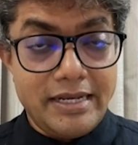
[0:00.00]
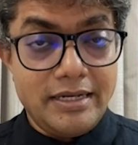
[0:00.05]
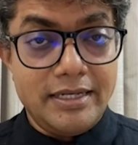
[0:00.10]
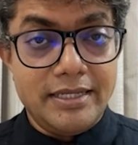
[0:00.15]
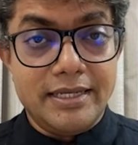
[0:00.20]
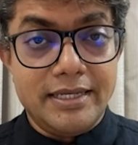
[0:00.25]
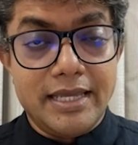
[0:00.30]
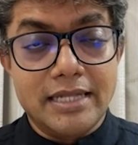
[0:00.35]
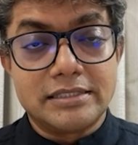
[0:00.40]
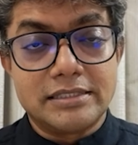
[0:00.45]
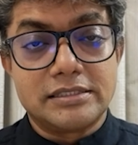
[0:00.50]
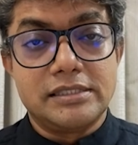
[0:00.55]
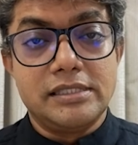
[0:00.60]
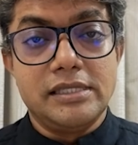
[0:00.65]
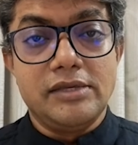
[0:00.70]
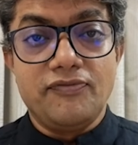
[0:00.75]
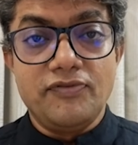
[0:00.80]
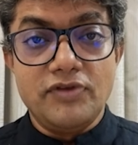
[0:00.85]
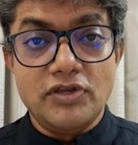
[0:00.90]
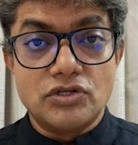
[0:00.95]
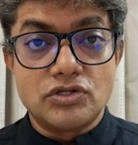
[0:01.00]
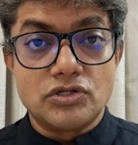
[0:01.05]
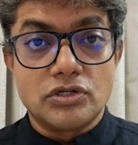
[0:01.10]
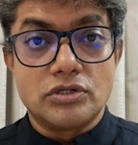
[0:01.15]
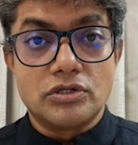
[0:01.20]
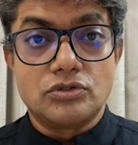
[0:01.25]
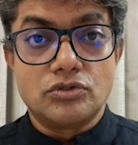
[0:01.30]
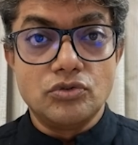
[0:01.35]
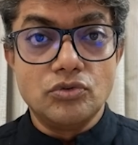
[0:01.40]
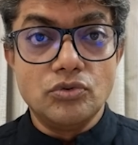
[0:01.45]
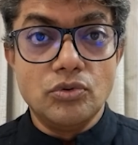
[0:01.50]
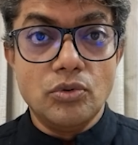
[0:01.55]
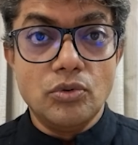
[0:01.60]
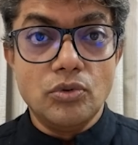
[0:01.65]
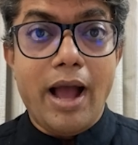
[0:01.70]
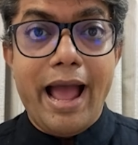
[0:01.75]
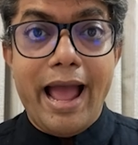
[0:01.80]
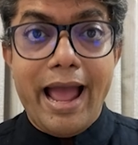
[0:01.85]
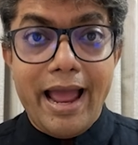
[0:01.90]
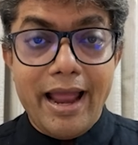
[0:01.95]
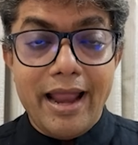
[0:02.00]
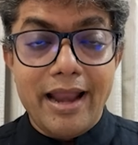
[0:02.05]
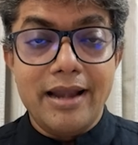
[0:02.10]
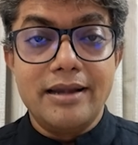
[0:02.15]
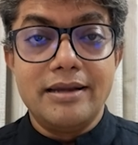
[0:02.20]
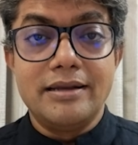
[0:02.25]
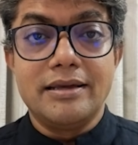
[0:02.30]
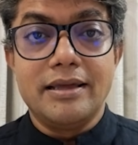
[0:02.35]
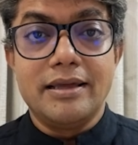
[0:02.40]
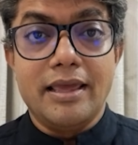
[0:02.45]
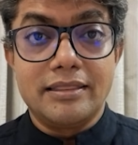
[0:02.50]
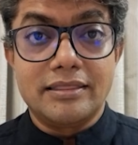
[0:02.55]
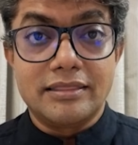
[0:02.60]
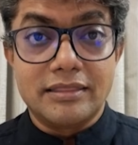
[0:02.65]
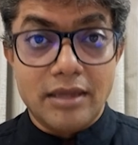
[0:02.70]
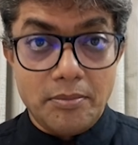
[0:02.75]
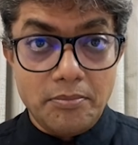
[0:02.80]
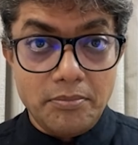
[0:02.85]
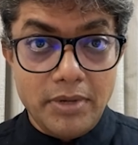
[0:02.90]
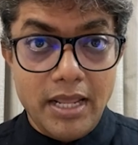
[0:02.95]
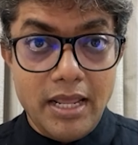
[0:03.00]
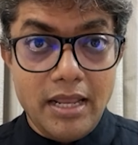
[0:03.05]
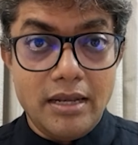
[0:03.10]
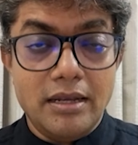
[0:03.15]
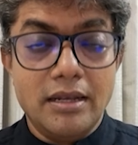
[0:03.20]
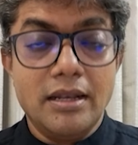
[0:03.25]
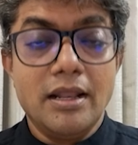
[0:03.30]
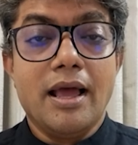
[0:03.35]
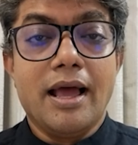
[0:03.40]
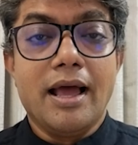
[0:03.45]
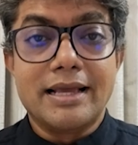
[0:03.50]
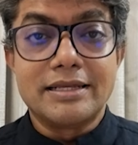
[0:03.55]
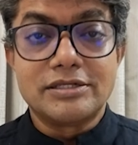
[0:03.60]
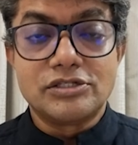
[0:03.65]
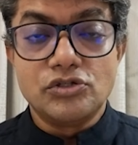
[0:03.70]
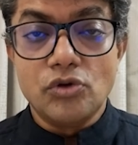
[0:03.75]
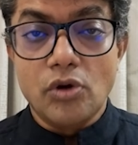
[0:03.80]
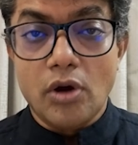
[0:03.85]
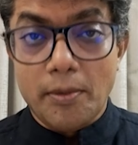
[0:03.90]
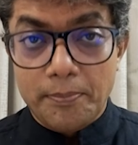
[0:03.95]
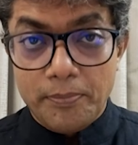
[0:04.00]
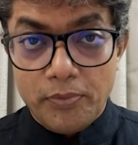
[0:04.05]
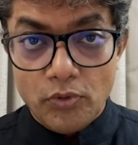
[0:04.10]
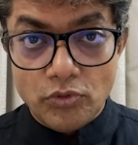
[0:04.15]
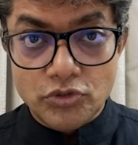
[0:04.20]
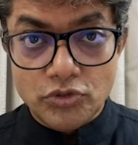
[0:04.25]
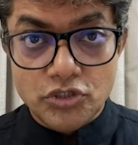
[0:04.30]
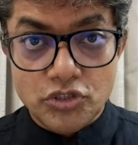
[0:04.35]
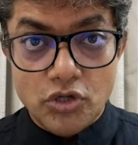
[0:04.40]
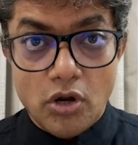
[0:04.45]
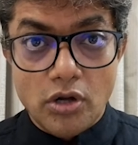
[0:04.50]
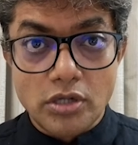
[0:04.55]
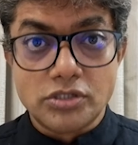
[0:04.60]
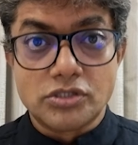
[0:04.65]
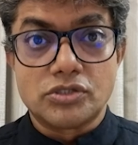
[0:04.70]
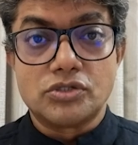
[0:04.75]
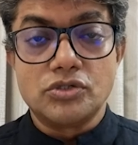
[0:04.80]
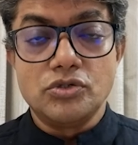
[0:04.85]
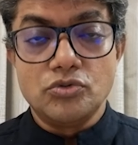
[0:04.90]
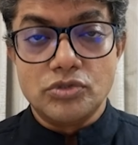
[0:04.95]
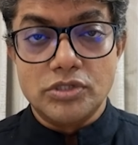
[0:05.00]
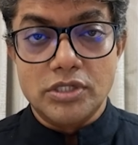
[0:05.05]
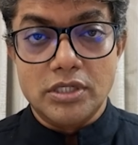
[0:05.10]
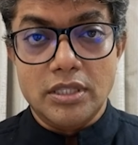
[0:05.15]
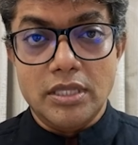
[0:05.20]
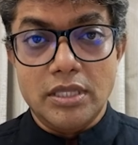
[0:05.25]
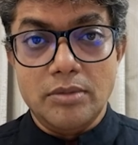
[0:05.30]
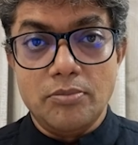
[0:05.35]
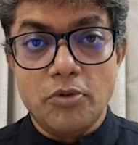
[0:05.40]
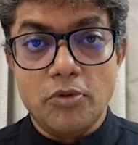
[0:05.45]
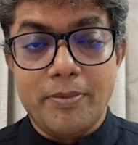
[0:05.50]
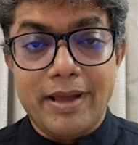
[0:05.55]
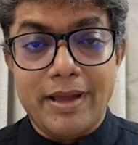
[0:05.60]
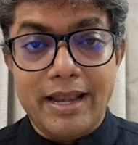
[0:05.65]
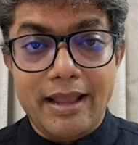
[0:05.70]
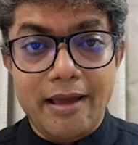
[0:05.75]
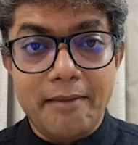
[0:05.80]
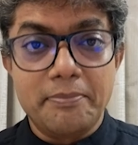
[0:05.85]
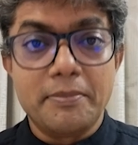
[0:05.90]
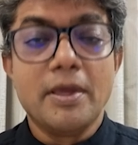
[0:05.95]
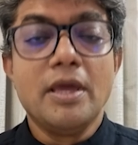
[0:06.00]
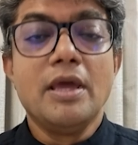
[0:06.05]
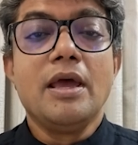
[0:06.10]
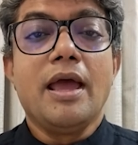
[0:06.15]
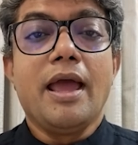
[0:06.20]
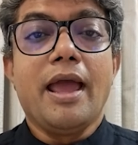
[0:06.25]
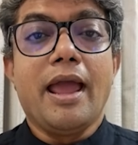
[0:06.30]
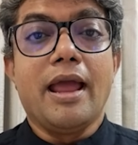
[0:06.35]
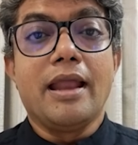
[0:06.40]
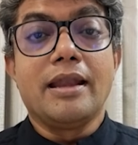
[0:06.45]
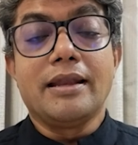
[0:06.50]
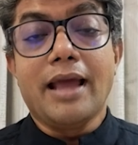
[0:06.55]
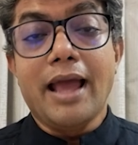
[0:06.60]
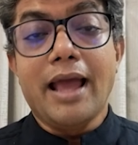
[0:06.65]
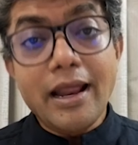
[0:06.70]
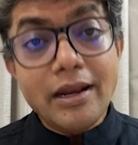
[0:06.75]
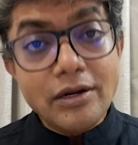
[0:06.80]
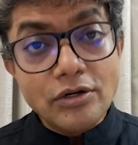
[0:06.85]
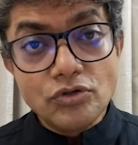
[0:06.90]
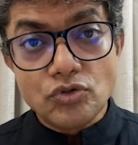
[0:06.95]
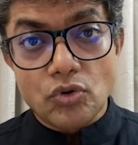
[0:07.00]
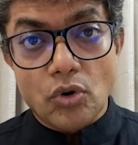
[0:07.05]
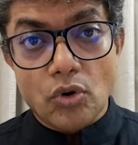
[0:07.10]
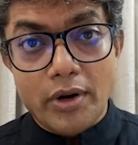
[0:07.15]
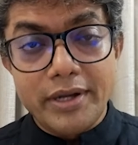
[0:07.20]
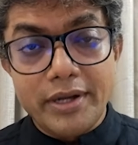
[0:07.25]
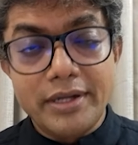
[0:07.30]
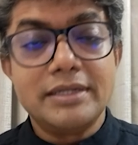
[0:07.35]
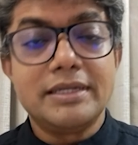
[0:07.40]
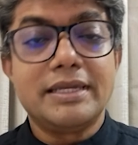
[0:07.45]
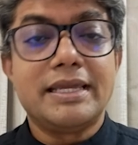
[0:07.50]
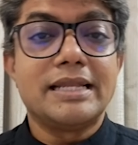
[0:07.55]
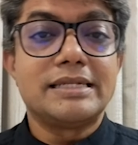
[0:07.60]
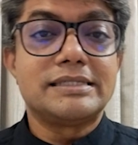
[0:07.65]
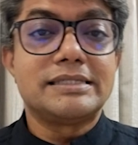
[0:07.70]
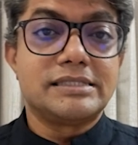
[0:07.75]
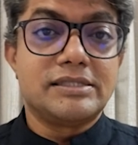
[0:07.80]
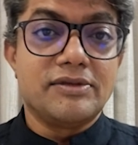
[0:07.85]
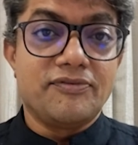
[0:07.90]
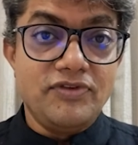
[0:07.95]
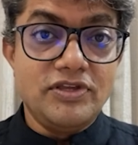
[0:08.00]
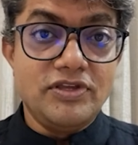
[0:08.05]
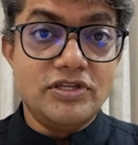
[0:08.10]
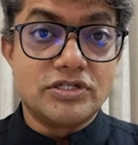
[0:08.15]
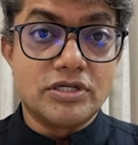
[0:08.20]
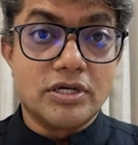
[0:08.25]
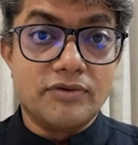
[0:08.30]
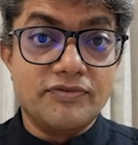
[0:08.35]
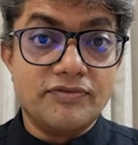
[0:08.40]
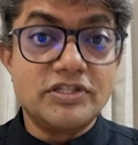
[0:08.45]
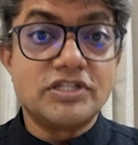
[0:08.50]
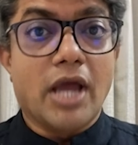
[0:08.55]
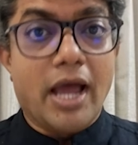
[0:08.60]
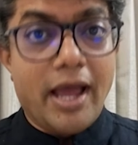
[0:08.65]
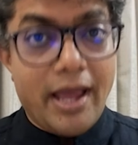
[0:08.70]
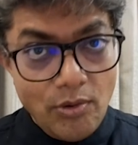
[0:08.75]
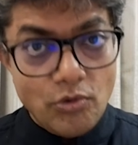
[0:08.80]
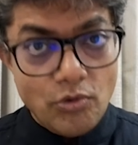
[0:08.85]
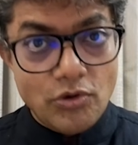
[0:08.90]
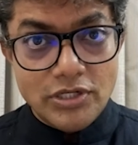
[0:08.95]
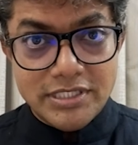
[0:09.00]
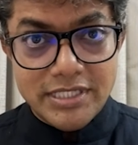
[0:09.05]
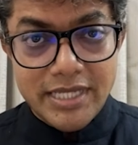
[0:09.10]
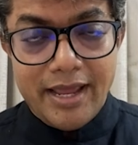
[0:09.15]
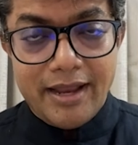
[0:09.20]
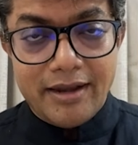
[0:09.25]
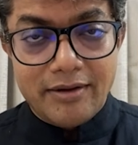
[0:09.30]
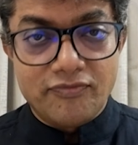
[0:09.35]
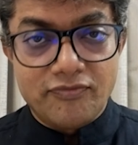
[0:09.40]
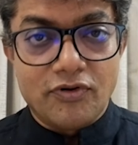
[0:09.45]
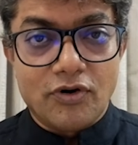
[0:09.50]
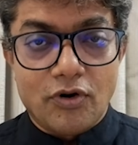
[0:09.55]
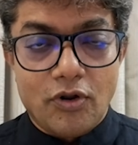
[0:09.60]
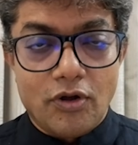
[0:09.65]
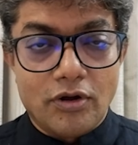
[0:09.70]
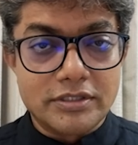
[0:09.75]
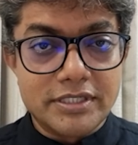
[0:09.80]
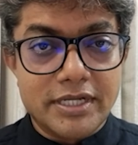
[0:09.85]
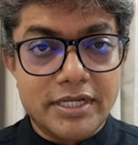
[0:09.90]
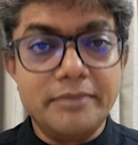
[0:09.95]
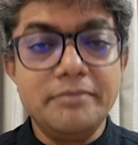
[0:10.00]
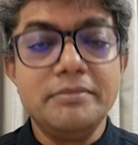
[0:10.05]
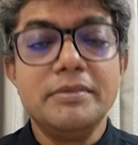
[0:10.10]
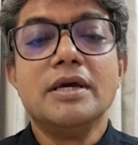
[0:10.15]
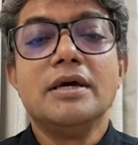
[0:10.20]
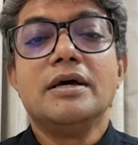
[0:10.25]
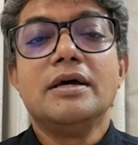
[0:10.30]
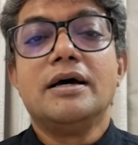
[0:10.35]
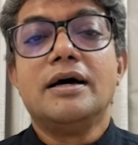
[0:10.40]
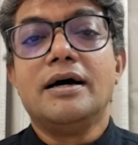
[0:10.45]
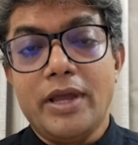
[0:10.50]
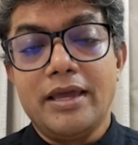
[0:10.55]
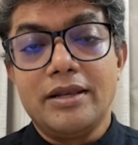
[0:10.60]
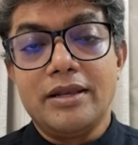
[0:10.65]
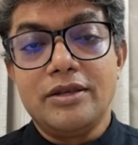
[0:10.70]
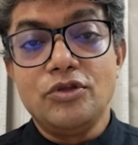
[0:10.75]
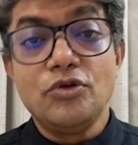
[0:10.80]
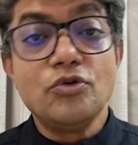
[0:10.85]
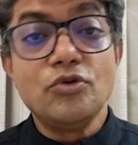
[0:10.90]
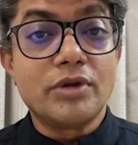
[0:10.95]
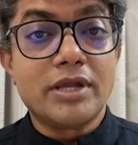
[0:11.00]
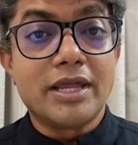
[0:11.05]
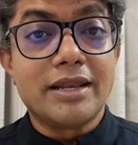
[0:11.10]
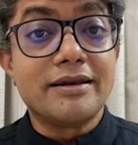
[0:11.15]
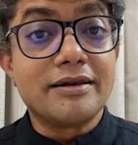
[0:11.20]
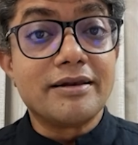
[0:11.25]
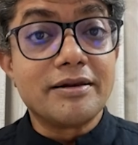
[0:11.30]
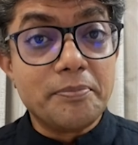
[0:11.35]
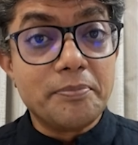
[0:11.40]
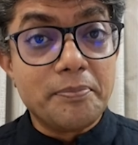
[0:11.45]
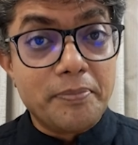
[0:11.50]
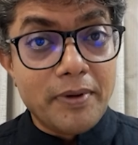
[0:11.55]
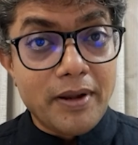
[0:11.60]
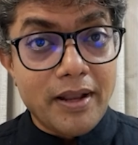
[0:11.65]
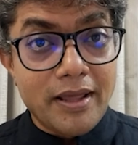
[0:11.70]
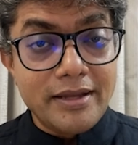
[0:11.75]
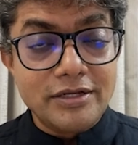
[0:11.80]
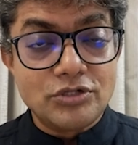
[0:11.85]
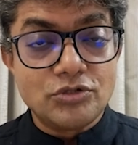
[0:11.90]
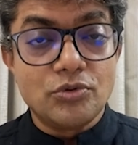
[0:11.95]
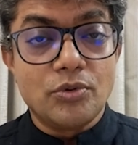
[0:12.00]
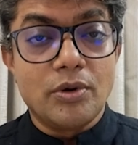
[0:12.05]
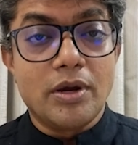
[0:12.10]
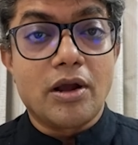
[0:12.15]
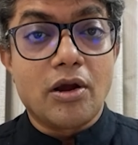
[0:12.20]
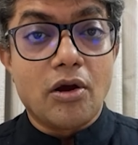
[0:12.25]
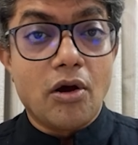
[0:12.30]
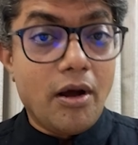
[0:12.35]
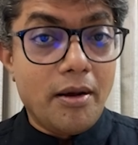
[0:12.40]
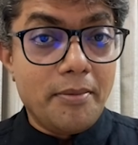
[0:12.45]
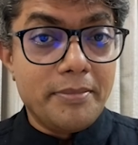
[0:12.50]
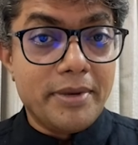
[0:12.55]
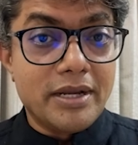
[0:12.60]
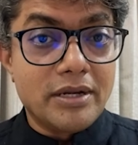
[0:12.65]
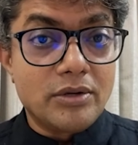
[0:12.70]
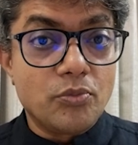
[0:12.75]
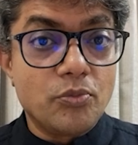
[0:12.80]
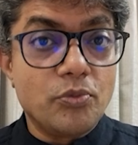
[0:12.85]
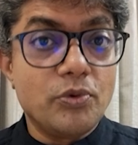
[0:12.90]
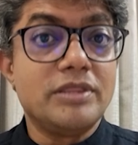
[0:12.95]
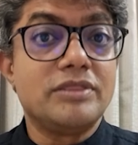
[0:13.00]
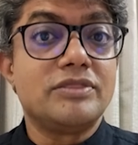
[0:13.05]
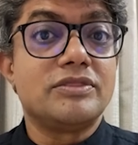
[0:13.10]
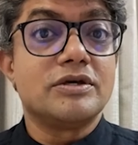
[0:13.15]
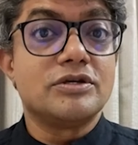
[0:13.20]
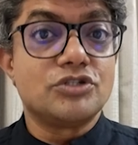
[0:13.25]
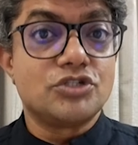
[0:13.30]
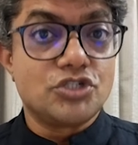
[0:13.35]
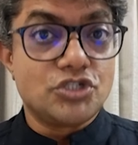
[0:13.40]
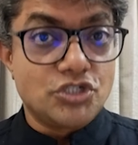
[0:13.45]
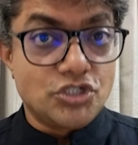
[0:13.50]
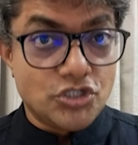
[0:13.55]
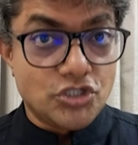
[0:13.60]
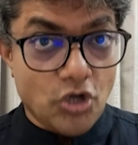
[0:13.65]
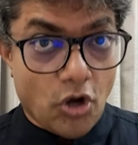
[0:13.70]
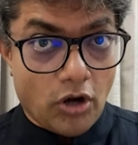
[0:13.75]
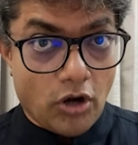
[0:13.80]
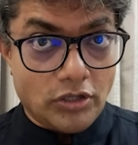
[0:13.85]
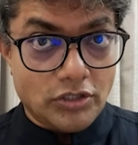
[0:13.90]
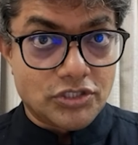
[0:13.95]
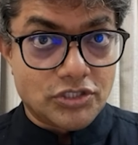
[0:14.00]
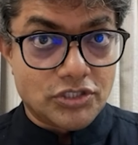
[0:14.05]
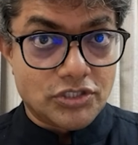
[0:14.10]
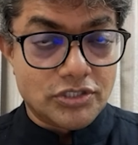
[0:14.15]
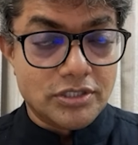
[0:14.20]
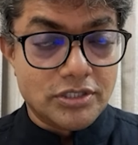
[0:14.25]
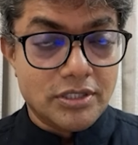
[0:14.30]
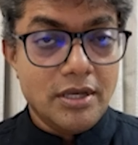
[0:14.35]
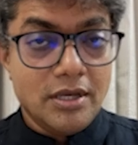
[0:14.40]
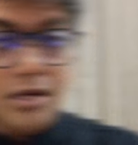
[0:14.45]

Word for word: finally gets the feature to add a thumbnail as you upload Shorts using the mobile app. And Android gets the feature, which iOS had for a long time, where you can reply to a comment with Shorts.